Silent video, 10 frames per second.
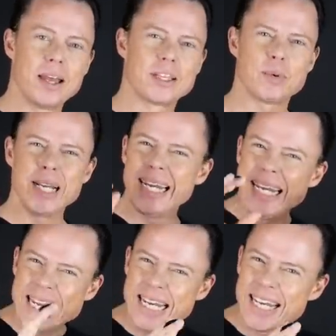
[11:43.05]
It's a really
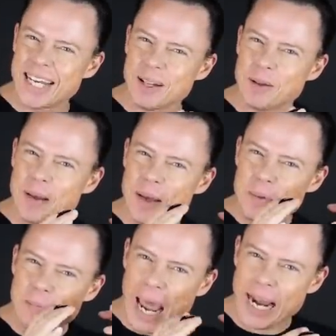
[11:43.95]
neat little
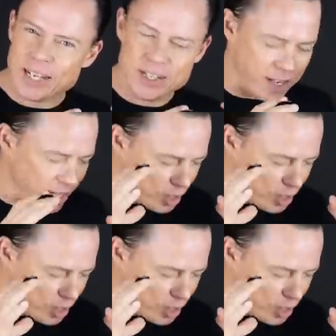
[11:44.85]
package here.